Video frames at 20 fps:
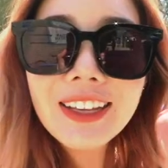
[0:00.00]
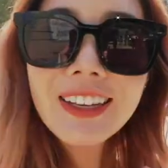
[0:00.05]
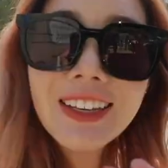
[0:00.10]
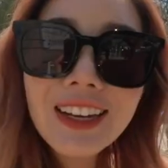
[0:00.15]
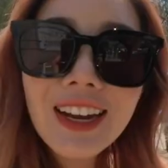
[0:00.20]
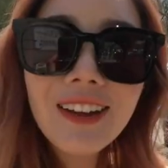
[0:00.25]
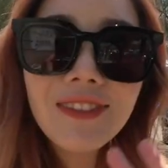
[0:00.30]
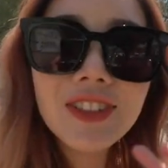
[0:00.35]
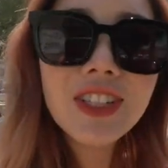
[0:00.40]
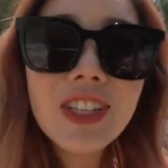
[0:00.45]

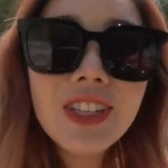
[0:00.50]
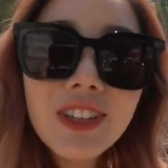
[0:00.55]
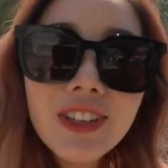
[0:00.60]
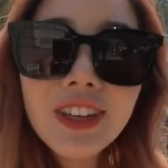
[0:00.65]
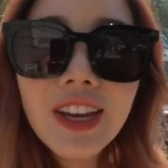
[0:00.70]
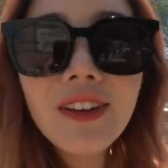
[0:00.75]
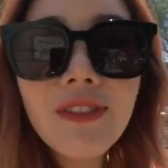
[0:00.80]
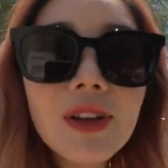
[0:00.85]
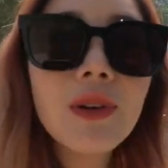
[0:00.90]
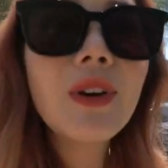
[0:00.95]
Good
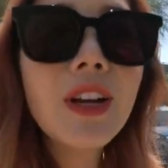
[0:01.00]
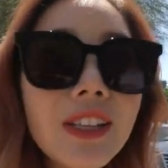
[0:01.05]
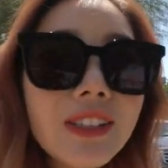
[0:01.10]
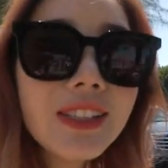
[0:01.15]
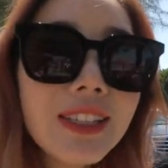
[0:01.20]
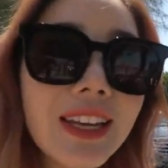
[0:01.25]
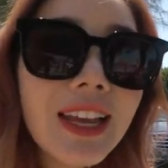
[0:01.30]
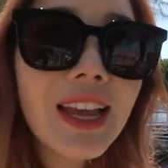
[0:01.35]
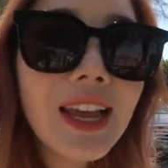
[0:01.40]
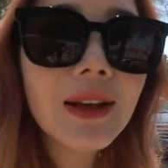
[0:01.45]
afternoon, everyone.
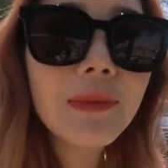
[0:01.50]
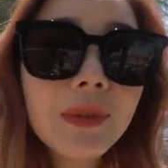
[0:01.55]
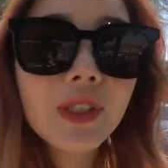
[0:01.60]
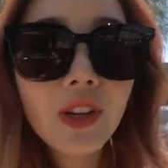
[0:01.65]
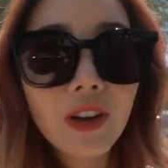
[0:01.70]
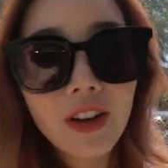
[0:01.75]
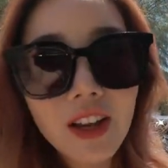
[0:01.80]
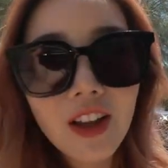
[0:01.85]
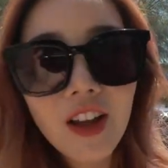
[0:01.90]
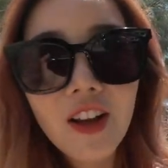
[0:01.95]
Today I'm
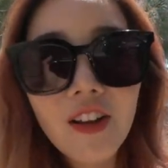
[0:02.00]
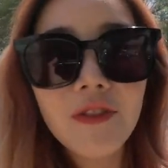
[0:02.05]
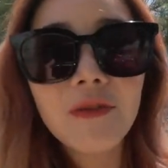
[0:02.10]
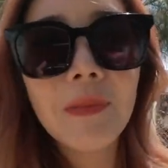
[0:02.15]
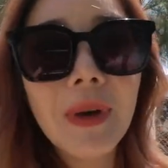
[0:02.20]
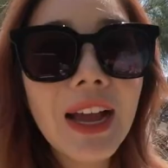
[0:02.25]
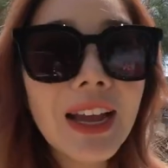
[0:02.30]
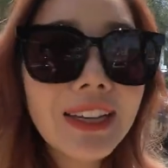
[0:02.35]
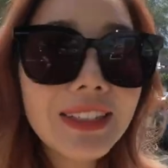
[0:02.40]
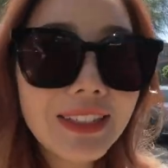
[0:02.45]
starting off
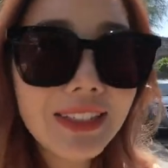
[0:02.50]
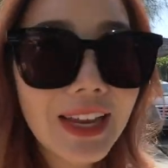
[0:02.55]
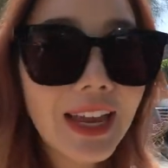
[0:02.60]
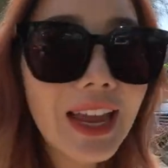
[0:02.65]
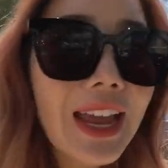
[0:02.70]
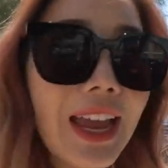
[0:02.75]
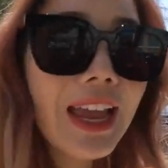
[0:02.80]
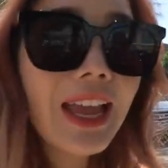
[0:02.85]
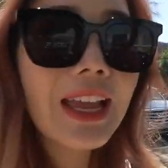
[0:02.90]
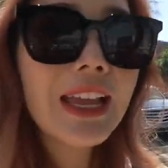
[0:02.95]
my
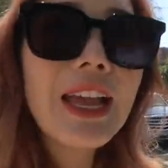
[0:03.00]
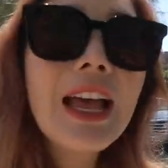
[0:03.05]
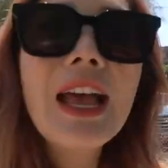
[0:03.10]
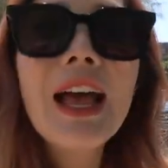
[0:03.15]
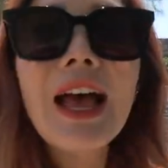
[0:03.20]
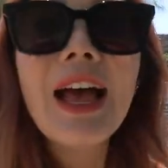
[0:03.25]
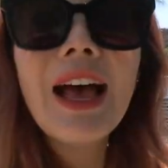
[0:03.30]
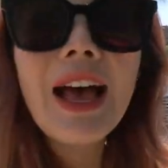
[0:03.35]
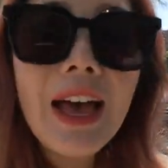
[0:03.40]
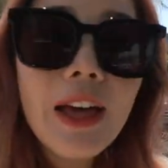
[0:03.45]
day
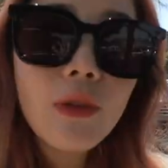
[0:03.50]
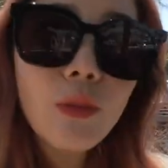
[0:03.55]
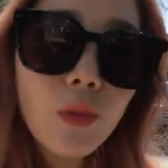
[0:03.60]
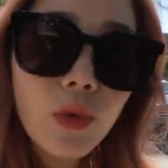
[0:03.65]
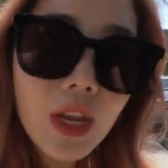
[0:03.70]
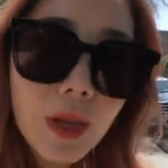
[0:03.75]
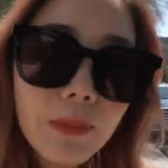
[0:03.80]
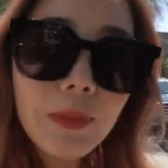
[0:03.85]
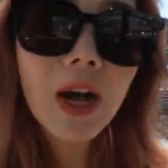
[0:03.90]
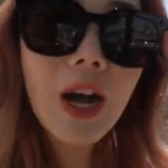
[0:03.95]
at
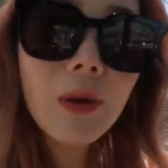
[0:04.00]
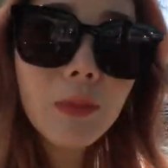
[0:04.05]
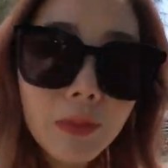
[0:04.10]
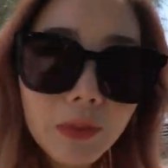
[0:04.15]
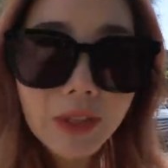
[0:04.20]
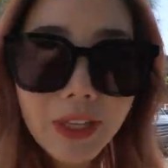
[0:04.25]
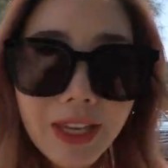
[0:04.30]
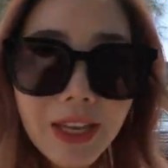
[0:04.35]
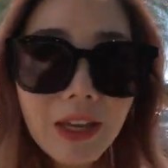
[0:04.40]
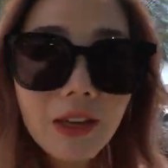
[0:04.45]

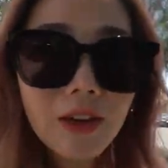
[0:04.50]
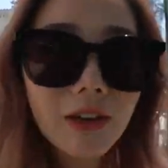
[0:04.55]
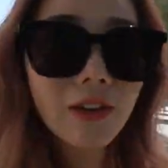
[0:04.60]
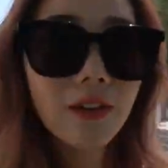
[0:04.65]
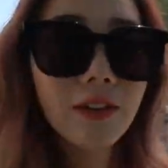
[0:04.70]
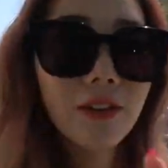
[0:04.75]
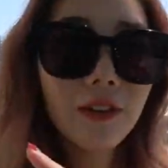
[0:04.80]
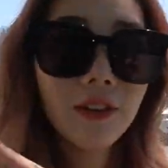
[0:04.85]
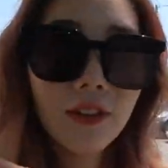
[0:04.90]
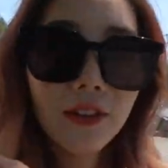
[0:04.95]
Republic,
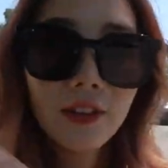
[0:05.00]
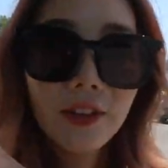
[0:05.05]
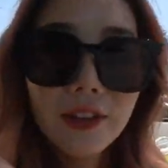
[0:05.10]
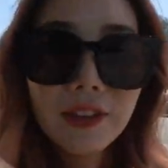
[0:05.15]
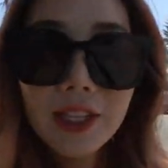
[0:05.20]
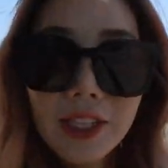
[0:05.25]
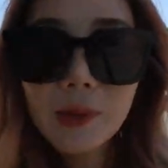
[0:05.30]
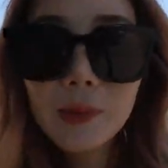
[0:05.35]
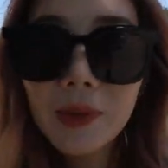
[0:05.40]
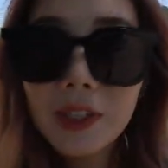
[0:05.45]

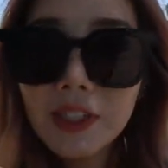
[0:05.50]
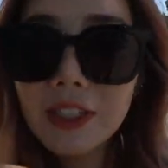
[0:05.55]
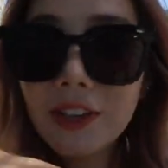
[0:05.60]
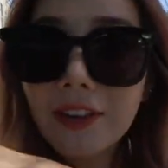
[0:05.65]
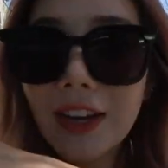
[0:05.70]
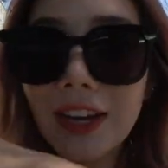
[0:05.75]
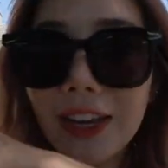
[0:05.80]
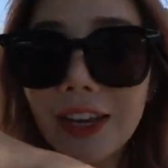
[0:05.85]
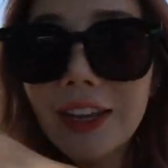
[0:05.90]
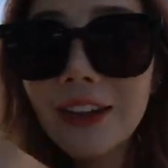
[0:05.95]
this building
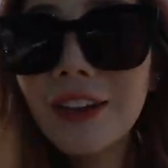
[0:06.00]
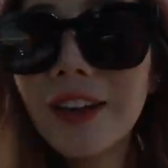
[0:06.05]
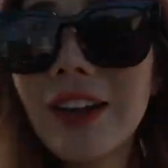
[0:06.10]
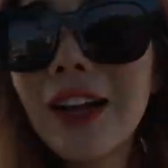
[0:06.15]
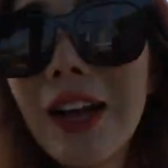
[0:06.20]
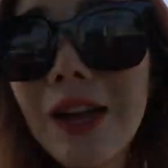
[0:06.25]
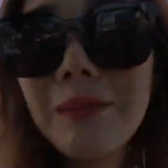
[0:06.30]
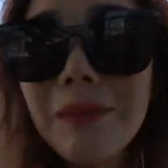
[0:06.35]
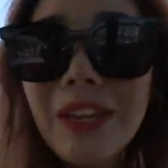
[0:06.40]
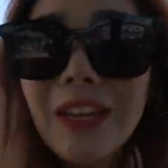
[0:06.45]
right here.
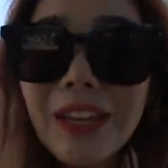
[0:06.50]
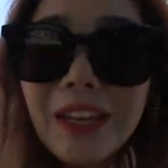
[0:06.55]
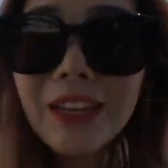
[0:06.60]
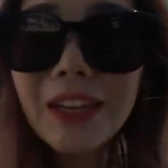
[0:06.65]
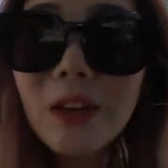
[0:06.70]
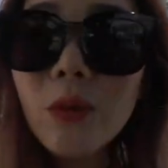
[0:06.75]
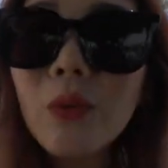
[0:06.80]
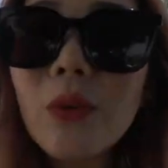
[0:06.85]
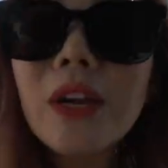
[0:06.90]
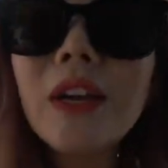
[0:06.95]
I'm
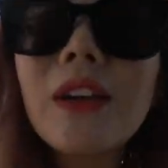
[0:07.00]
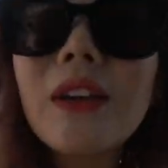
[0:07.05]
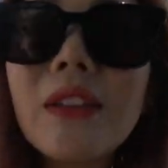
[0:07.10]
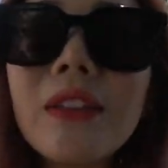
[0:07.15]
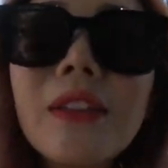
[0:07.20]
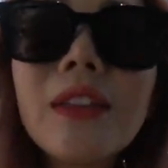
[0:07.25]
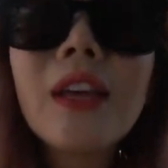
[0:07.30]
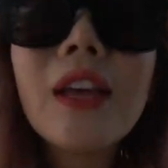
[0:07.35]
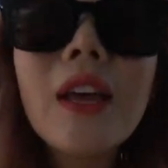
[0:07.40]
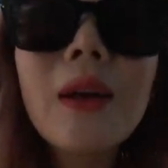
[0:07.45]
eating with
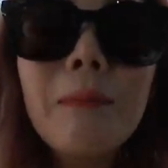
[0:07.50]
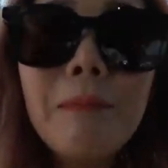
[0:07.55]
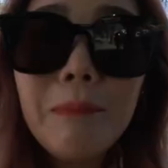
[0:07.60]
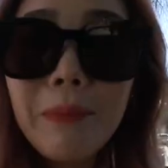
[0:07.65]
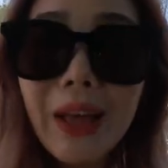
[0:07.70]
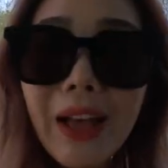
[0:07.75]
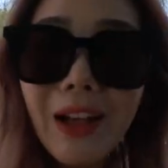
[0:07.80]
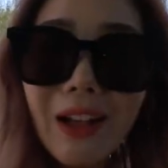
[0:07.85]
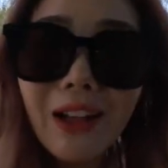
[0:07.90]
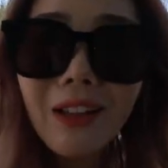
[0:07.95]

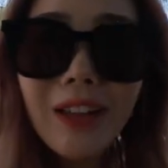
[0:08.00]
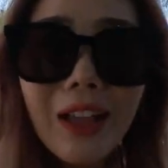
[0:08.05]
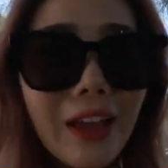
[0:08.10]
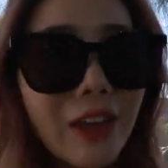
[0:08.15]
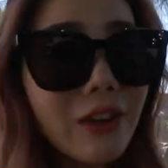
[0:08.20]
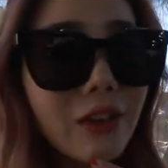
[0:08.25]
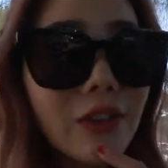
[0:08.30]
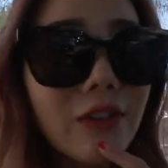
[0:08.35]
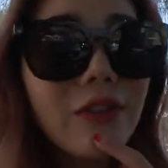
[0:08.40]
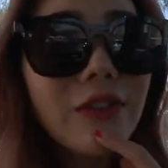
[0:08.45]
Belle. I
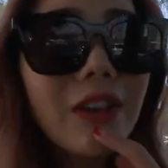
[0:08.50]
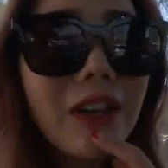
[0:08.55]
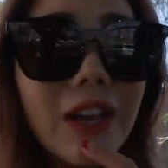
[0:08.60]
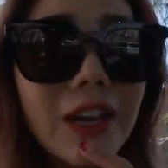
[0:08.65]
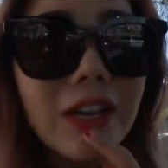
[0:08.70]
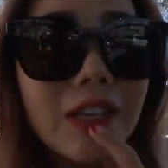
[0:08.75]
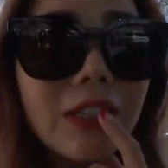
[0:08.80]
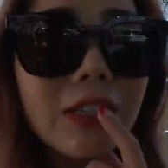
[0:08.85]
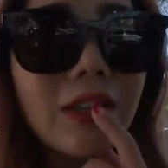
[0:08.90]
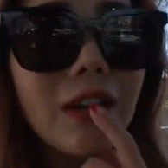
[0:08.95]
don't know if you
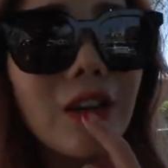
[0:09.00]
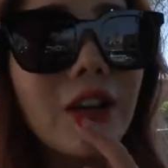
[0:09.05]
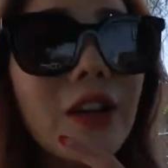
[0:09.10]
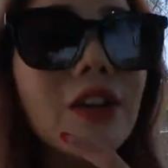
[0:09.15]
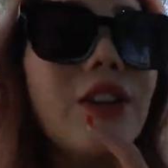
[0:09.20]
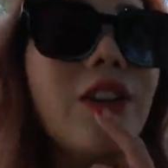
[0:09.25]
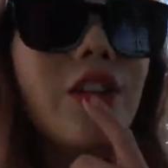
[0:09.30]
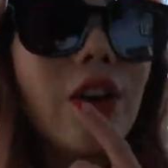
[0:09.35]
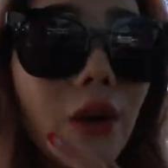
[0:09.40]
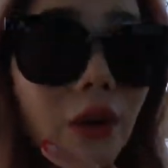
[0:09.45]
guys
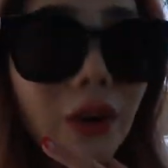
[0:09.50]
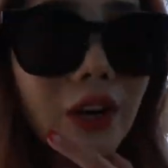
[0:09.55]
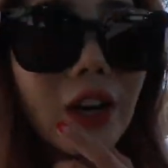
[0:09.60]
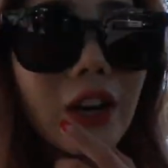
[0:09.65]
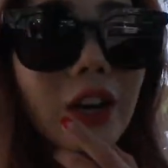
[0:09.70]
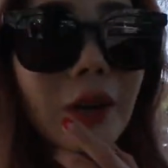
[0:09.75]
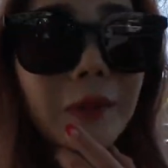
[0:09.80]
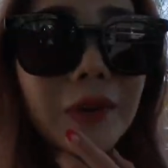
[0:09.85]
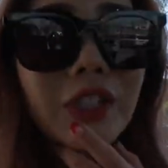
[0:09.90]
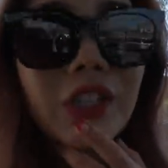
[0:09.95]
know
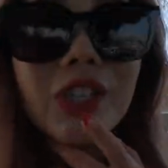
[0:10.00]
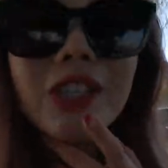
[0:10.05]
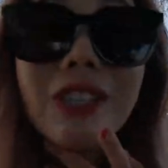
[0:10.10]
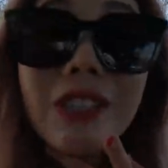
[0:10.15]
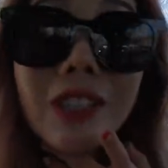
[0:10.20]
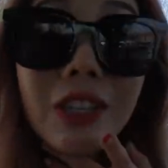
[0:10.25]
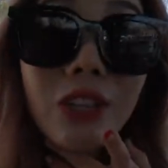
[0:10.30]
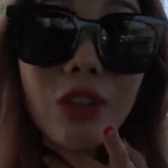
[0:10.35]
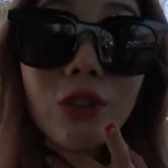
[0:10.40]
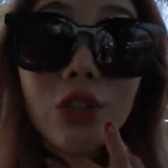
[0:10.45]
her, but she's
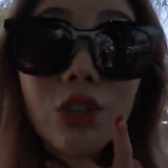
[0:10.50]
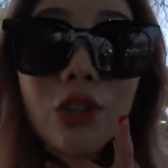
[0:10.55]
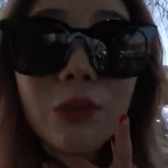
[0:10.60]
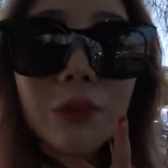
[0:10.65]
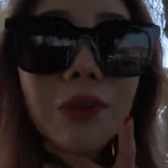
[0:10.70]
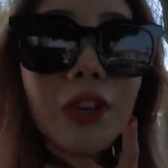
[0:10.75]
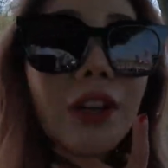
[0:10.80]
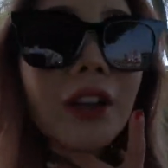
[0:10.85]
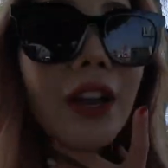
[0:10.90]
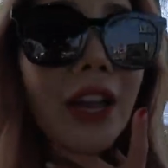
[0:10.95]
a
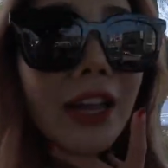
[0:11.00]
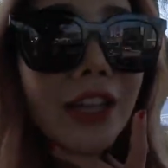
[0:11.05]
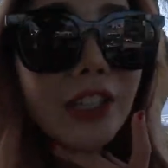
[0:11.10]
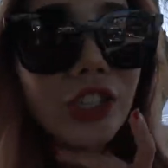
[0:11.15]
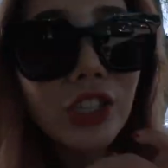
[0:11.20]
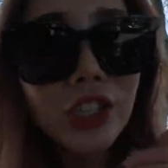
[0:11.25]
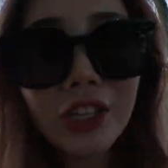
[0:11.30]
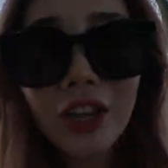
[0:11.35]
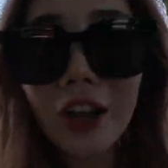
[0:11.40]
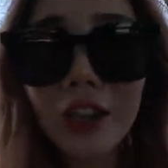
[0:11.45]
YouTuber and
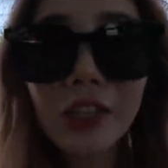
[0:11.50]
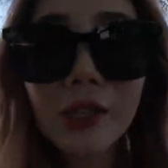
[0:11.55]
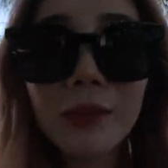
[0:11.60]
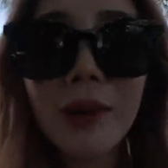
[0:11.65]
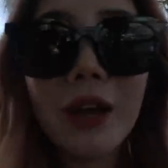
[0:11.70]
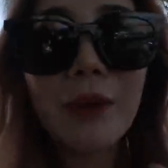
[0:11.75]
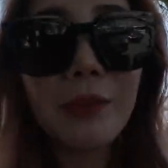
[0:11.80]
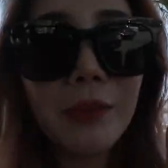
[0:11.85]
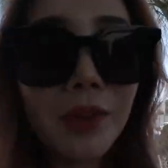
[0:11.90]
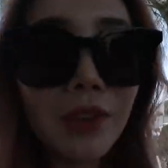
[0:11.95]
she talks
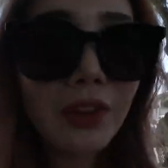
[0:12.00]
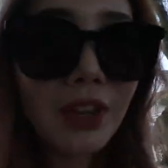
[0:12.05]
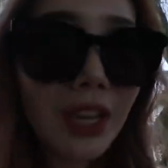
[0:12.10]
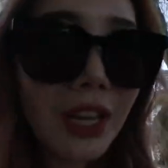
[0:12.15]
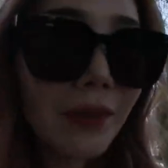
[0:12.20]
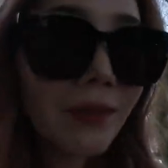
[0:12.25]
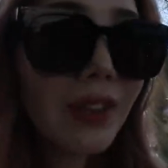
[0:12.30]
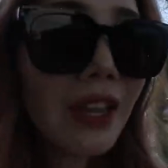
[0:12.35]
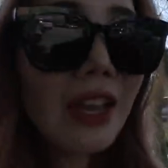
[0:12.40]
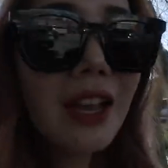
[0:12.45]
about
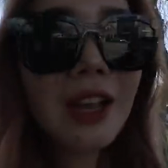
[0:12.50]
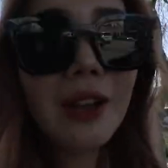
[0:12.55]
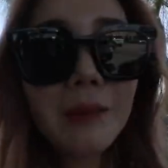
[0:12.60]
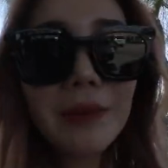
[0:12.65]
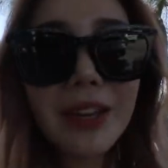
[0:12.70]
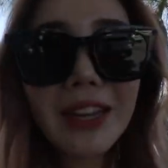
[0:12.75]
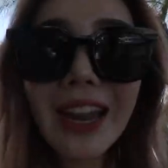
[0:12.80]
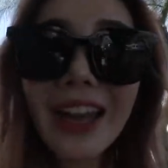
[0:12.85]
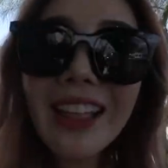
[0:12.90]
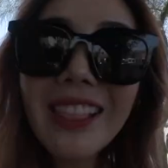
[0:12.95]
beauty,
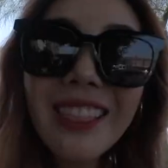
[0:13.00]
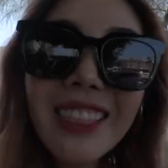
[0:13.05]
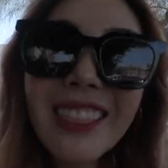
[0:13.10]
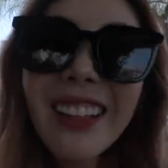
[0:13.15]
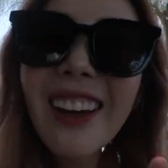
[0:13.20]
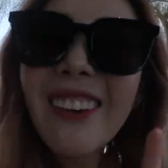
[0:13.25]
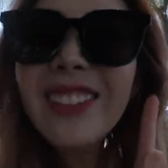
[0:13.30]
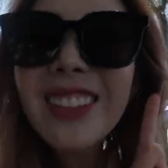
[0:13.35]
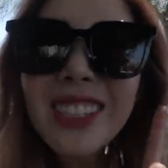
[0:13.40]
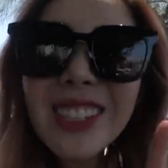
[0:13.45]
but I
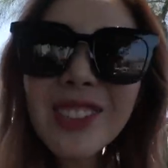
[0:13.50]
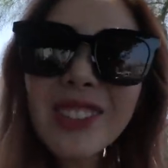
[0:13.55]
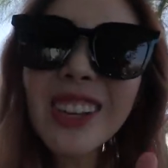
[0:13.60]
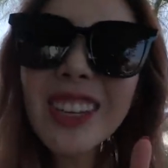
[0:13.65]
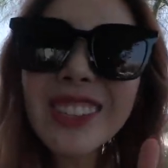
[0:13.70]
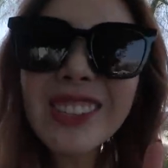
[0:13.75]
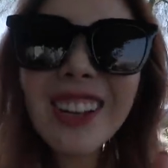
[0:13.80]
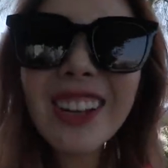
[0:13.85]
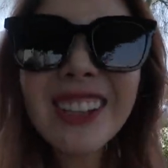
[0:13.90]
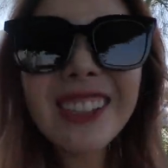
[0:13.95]
love this
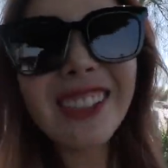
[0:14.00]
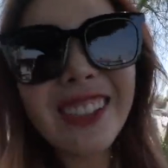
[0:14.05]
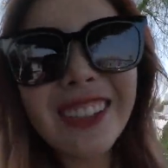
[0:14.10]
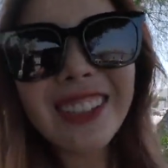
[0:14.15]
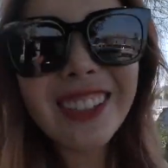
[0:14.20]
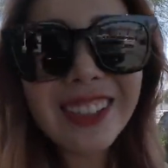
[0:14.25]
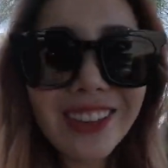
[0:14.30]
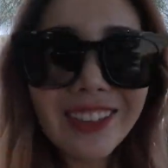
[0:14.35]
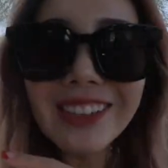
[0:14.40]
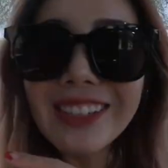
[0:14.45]
restaurant, so
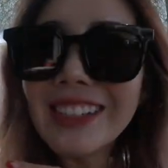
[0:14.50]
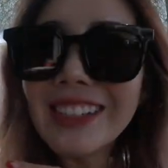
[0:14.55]
let's go